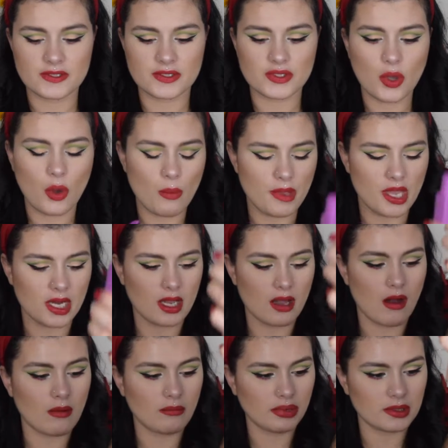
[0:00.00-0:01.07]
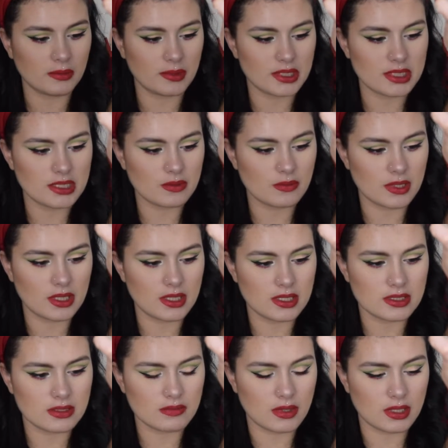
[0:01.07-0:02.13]
so many compliments with
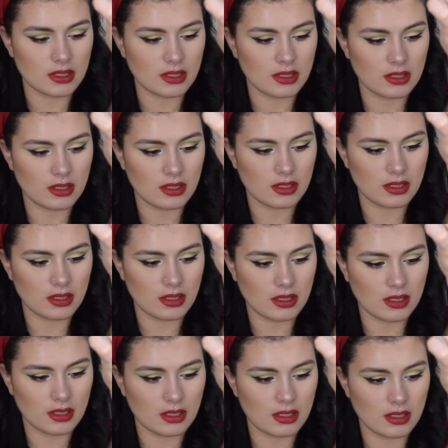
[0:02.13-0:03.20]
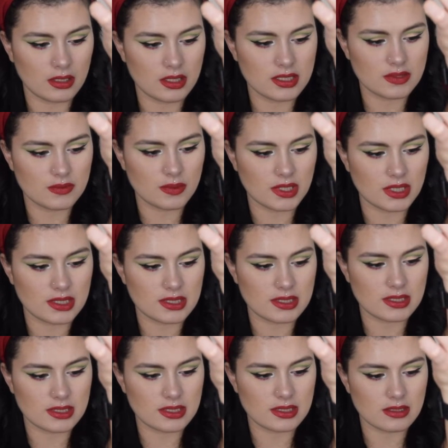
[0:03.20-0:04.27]
this one. This one
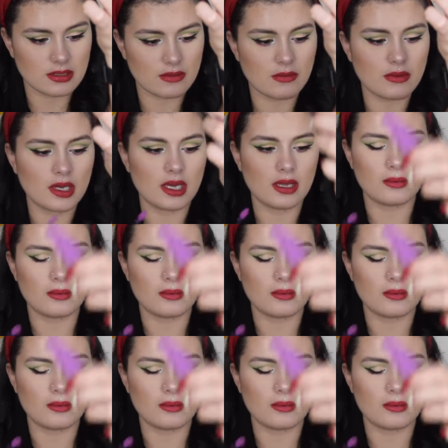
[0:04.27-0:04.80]
is really